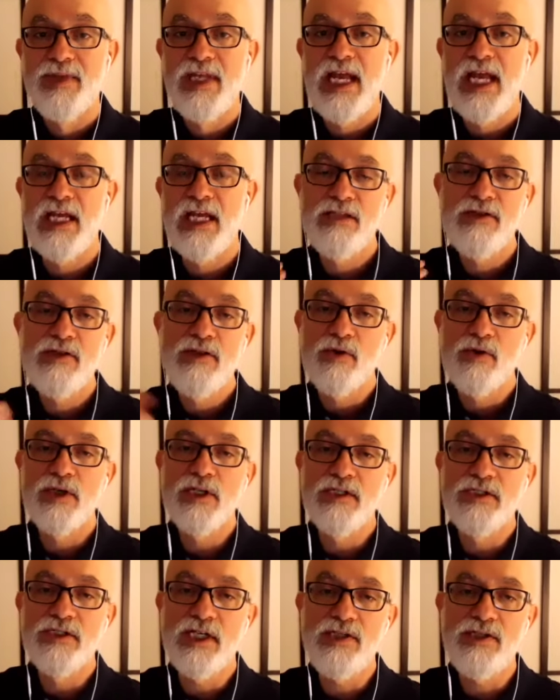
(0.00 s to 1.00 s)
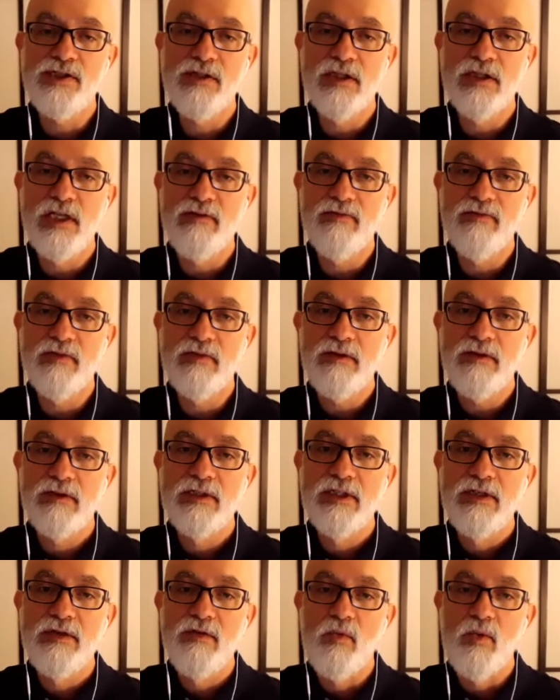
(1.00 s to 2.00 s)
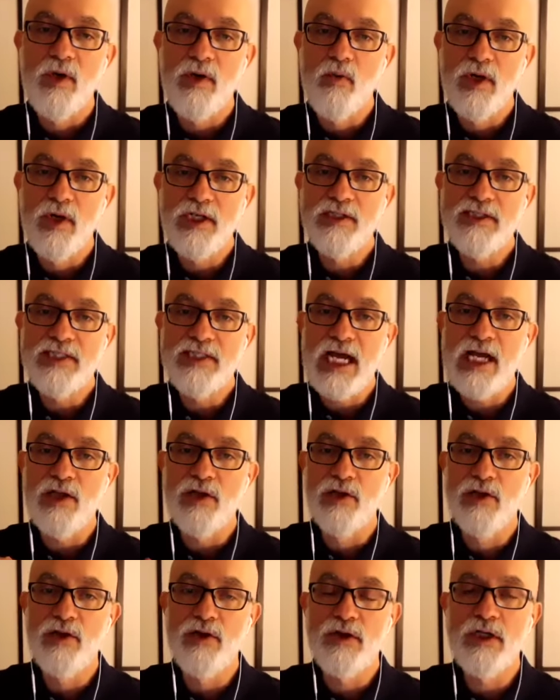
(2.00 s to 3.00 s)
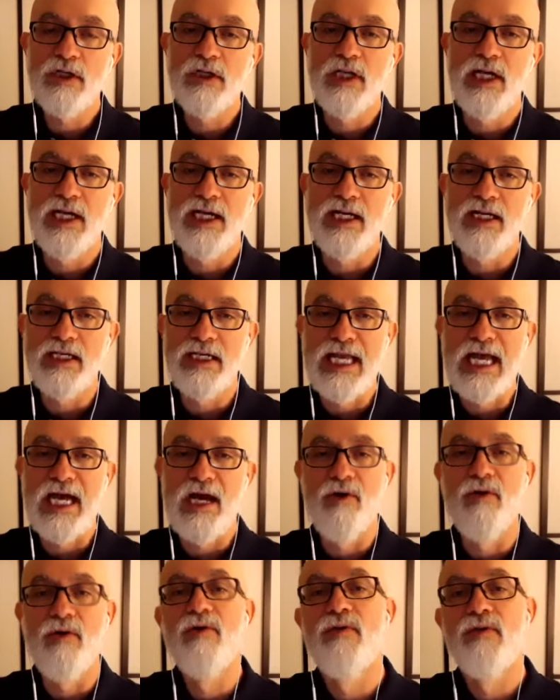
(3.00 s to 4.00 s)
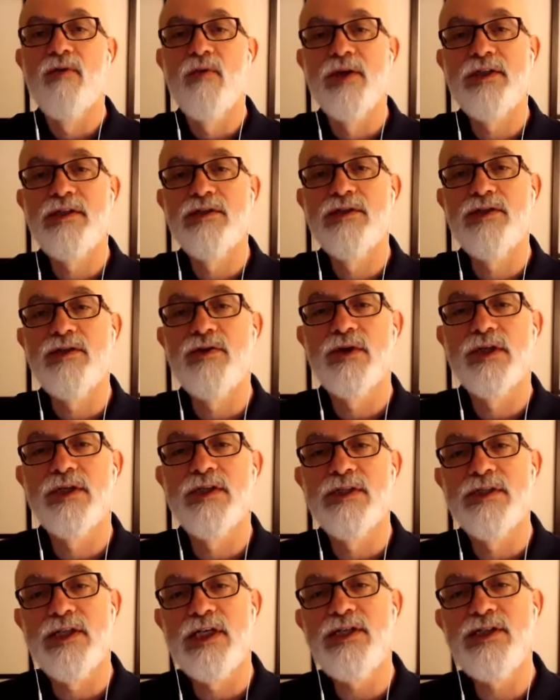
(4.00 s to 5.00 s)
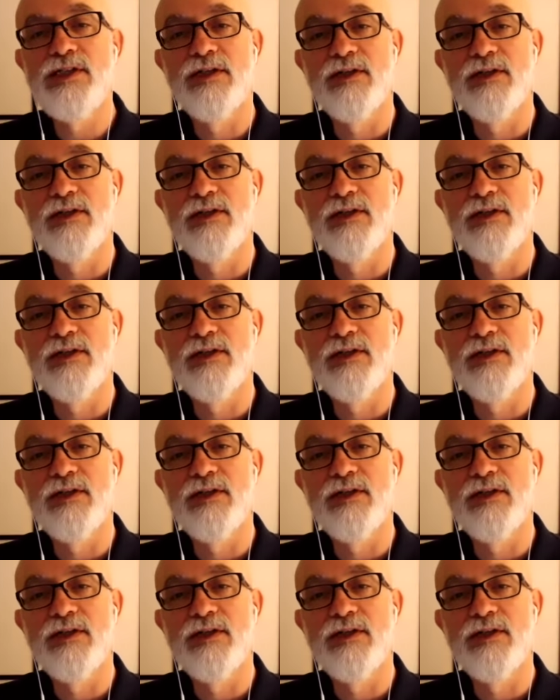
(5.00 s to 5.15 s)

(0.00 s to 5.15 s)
And at the organizational level, what, what does that look like now? What does the ah. organization